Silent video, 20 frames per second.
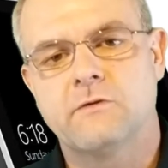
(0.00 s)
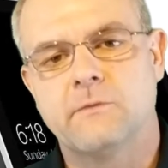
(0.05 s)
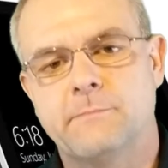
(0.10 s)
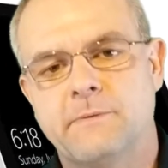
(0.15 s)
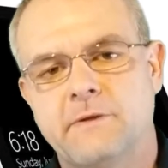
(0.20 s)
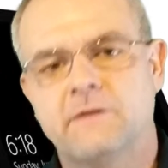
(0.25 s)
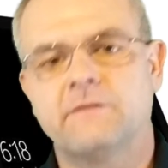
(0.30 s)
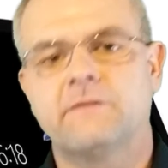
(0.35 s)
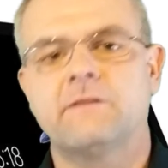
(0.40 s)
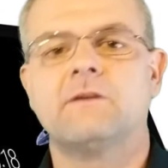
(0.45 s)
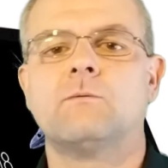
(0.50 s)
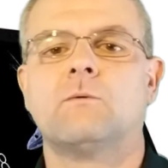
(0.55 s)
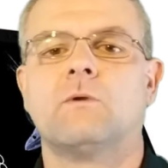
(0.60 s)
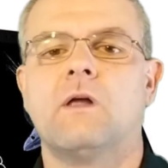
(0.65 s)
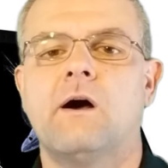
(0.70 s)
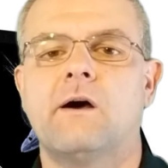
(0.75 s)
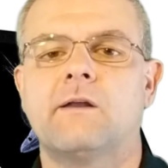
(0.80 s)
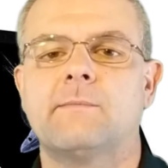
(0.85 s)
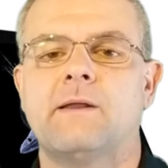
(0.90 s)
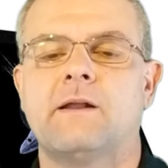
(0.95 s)
the Bing thing
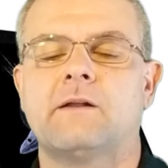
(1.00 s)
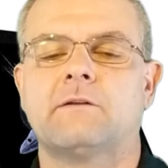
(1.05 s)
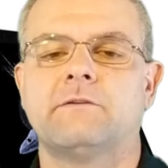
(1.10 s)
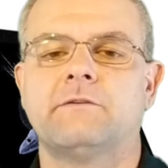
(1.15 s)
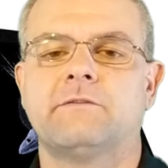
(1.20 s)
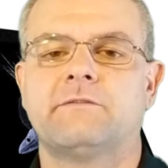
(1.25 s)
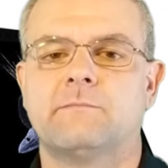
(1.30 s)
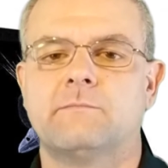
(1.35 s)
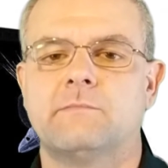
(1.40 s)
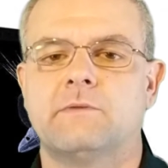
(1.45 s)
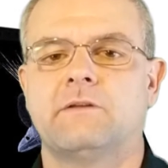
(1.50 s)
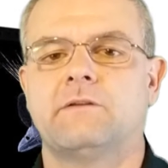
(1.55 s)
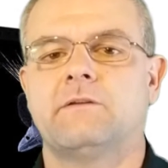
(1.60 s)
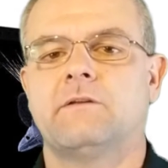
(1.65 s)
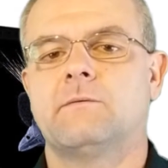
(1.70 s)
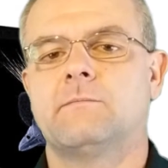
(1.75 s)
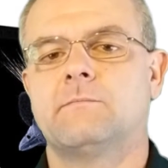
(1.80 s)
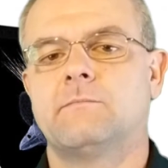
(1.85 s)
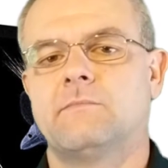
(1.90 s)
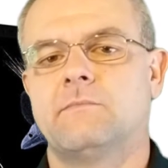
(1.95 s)
will automatically
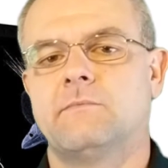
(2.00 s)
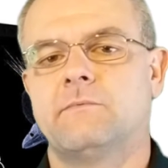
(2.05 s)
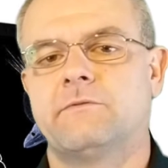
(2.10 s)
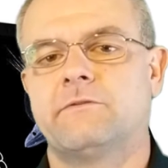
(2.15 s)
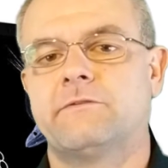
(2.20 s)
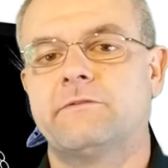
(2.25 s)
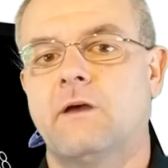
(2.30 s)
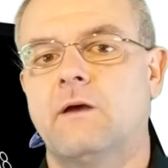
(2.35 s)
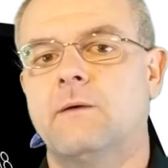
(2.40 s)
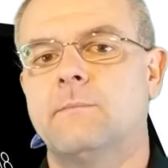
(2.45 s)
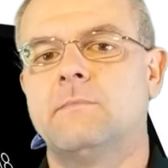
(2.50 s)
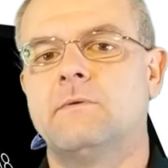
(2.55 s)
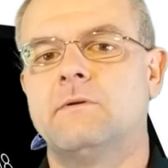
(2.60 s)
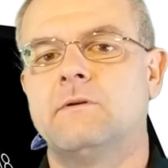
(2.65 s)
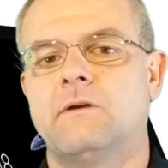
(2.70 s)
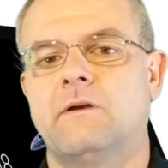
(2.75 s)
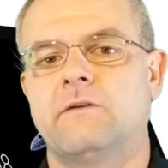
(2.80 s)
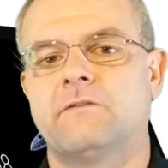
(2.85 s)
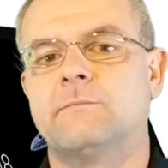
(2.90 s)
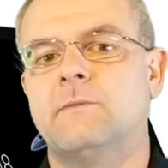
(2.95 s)
submit
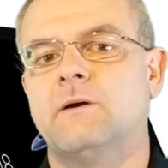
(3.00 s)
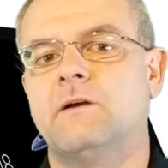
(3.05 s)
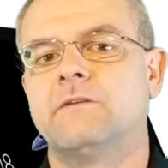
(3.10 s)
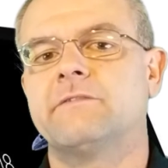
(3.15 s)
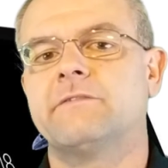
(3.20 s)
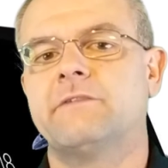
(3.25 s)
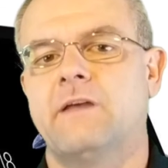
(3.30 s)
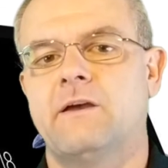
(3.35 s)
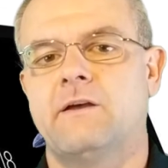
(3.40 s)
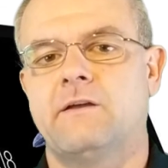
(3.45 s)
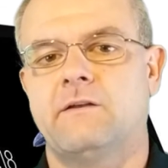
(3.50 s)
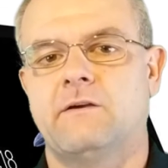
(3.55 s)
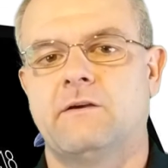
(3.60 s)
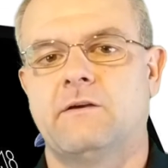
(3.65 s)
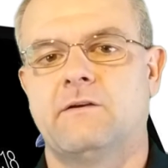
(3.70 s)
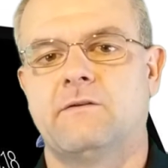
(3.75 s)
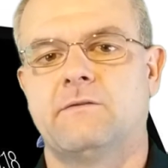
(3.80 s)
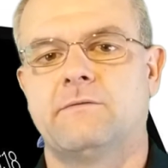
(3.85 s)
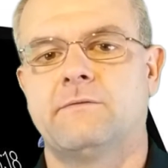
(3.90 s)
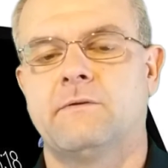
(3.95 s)
a small set
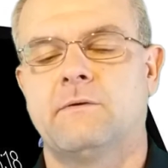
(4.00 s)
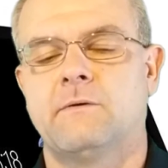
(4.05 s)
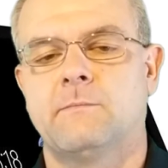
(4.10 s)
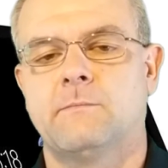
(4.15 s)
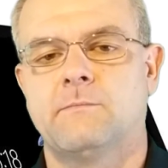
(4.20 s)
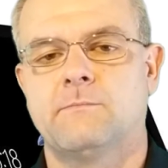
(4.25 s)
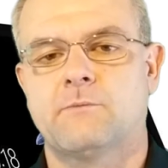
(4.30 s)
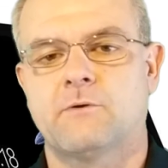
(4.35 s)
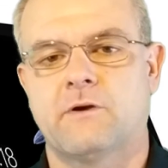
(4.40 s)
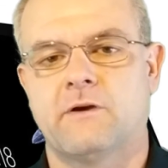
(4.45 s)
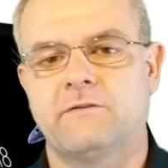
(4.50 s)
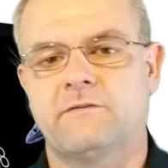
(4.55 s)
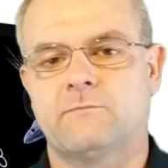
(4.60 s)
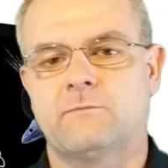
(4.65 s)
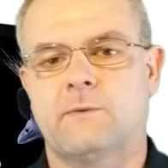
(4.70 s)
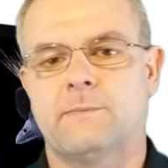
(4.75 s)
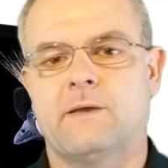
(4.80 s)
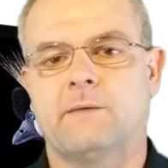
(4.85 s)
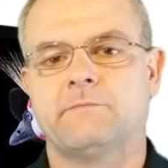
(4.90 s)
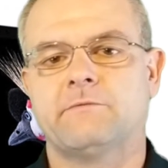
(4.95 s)
of
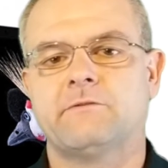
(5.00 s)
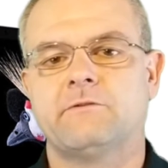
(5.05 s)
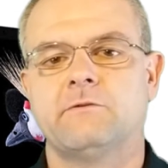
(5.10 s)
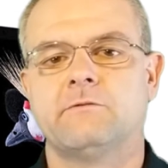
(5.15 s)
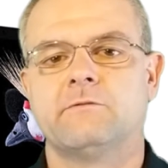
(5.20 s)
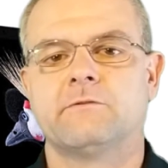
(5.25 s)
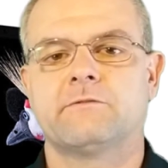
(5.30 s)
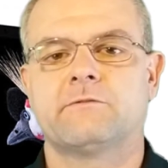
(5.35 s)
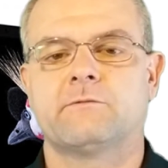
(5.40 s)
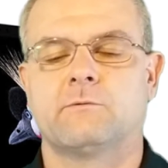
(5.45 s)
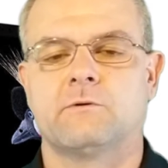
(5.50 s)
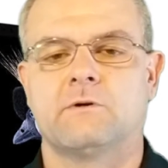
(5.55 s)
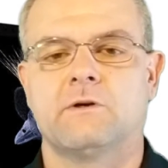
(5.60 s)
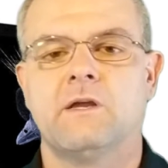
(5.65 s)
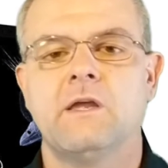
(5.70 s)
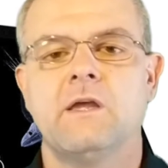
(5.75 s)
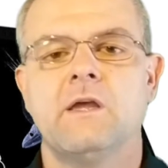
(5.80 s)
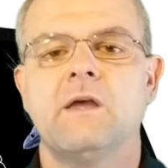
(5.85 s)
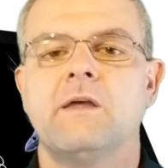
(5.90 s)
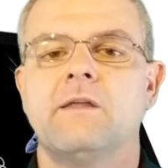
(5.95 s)
progressive web apps to the
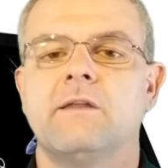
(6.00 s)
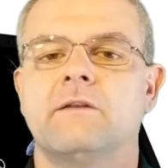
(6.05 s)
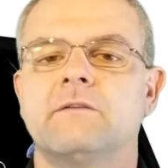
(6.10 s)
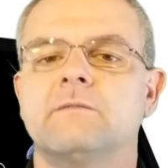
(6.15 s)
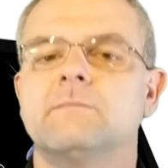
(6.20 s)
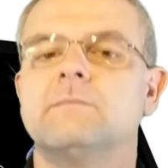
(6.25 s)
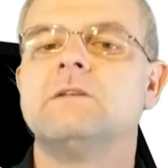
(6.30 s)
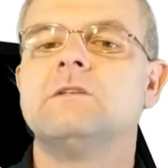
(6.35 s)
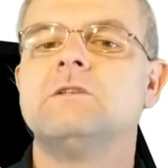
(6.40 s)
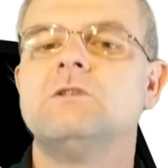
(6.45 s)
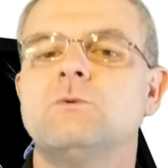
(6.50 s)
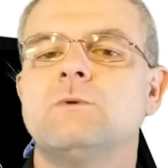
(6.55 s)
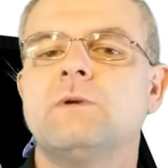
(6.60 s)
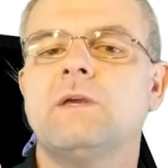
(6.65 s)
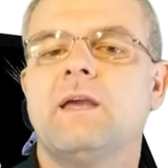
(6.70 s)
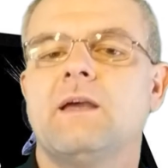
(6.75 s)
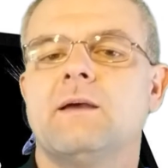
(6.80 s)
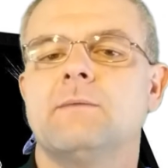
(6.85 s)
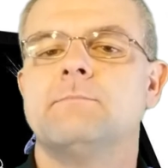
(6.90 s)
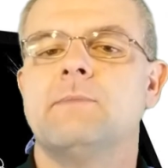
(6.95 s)
store. It doesn't mean you
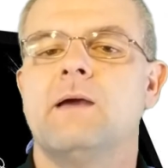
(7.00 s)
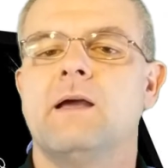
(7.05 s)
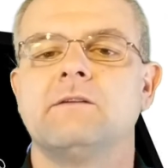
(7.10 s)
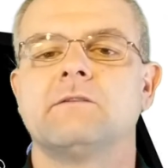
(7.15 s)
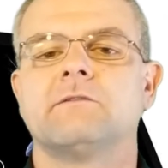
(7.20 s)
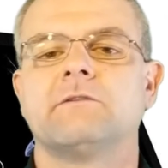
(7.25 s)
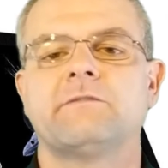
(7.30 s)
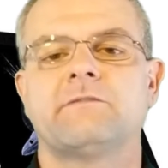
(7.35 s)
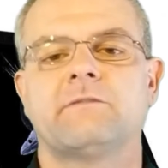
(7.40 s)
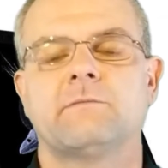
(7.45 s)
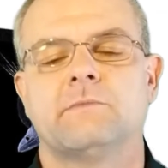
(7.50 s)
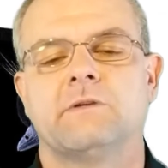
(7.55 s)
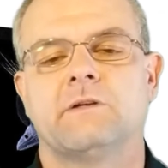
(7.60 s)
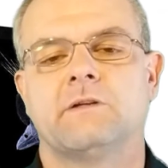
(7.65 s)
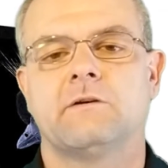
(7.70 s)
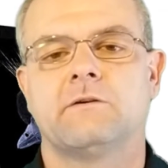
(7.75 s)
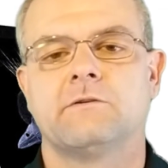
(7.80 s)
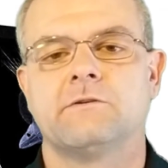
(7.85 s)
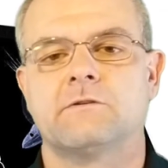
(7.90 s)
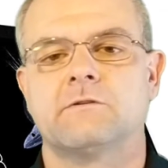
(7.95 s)
can't manually
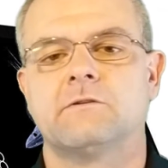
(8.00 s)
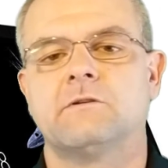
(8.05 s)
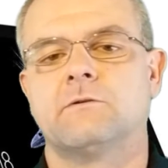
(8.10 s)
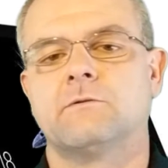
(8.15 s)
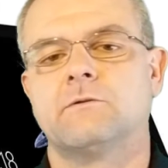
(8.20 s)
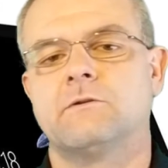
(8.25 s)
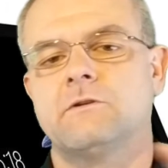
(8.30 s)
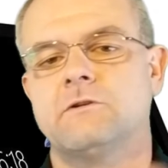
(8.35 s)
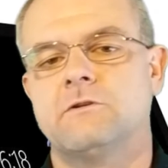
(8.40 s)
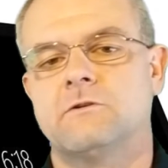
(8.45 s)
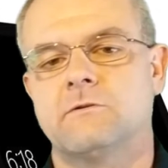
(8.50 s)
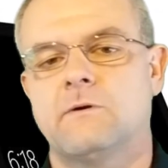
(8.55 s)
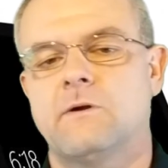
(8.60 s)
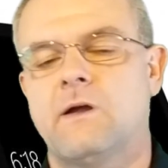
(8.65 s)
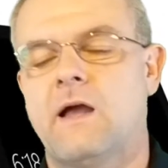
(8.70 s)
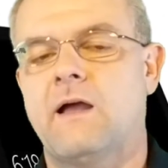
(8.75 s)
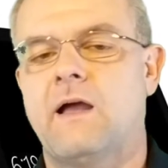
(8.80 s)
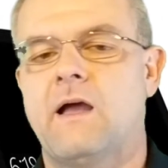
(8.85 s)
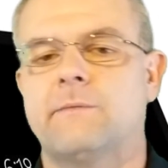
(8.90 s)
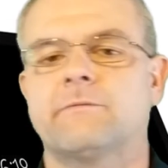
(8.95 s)
submit on your own. You're
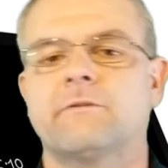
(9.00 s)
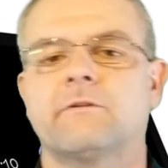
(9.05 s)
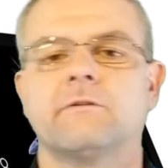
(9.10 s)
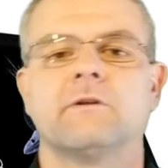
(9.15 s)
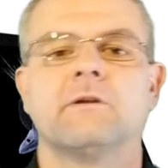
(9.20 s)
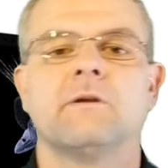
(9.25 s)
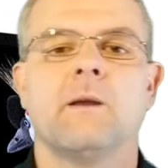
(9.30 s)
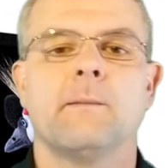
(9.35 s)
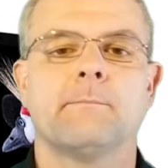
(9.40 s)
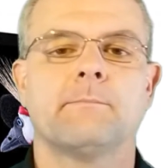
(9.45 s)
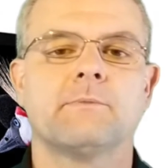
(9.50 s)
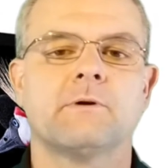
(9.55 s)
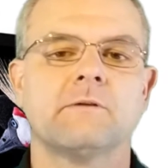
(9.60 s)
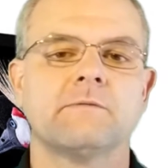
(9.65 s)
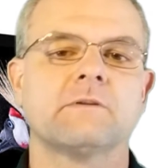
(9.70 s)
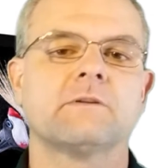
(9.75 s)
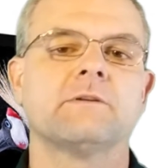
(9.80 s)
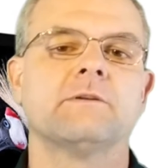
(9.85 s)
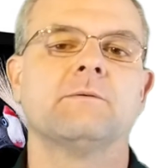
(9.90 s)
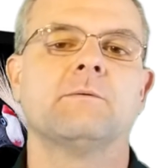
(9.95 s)
absolutely
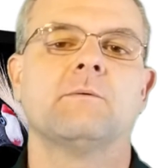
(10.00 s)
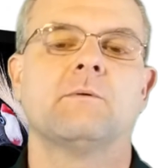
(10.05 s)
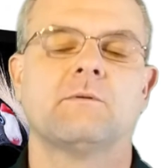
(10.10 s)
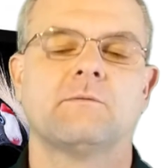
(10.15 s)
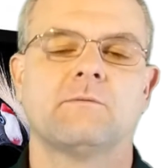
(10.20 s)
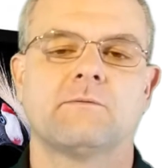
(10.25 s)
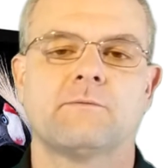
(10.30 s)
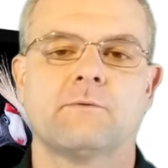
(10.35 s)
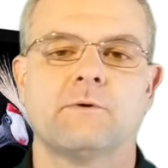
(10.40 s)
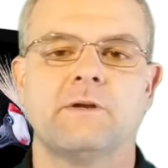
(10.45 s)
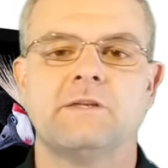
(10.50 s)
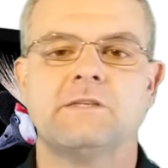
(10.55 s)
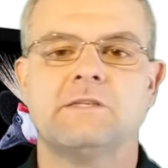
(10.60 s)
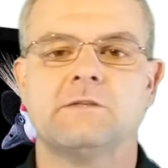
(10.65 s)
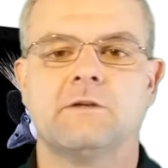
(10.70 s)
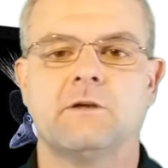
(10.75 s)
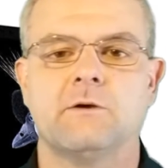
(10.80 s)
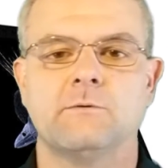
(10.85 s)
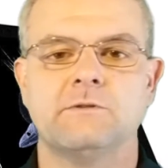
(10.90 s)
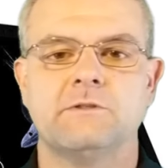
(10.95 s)
perfectly free
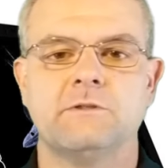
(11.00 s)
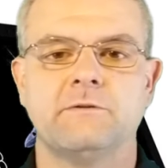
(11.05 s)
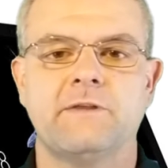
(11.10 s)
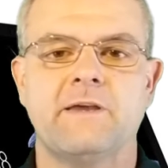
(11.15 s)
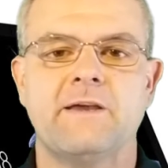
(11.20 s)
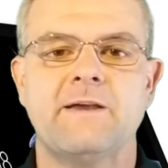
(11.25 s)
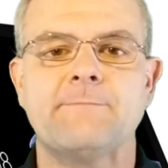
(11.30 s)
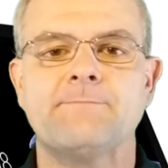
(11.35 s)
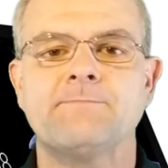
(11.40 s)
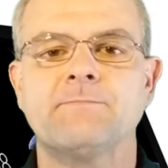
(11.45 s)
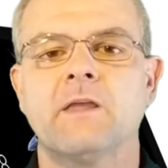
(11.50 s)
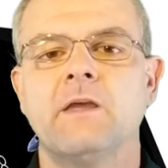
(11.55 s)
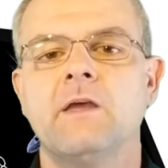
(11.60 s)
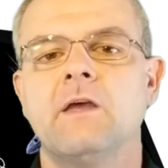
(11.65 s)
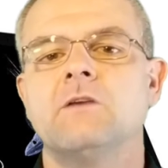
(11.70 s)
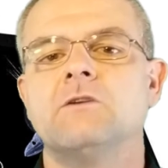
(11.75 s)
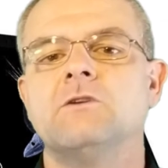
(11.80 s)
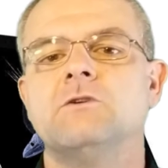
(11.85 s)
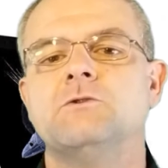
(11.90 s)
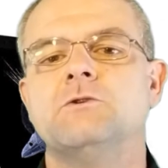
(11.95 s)
to go do that.
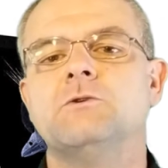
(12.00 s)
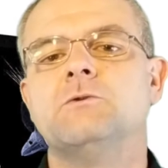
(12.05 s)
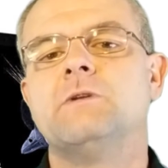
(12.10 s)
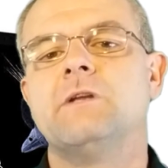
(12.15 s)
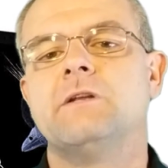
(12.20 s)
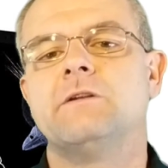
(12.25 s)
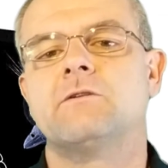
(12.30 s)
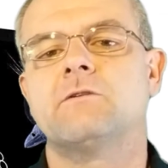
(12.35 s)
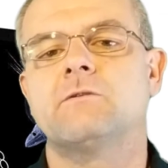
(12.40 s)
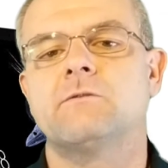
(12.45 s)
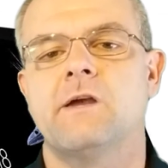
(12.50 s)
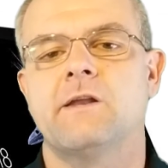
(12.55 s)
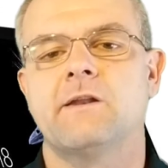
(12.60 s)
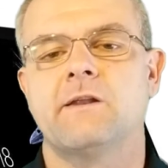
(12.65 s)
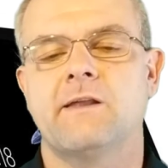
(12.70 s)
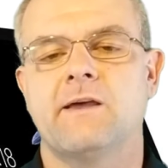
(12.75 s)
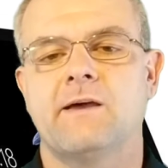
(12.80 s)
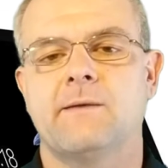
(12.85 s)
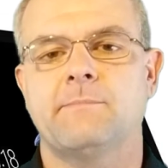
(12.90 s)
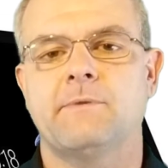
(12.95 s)
You do need to
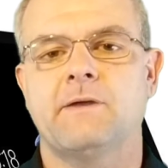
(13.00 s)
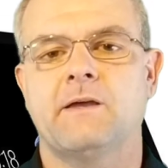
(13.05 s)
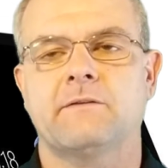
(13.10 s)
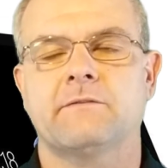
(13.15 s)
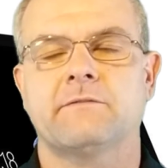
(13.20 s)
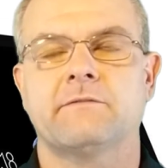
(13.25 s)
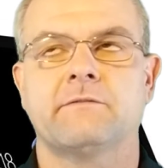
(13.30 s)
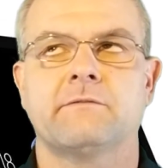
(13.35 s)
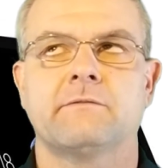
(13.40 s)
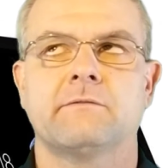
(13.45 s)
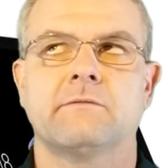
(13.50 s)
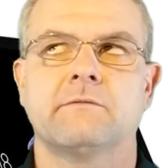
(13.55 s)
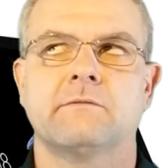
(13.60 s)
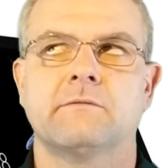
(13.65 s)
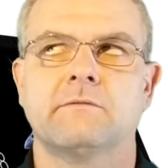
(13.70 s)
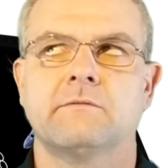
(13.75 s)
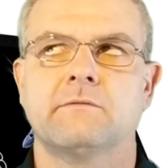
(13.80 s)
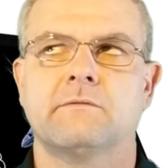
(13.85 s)
create an AppX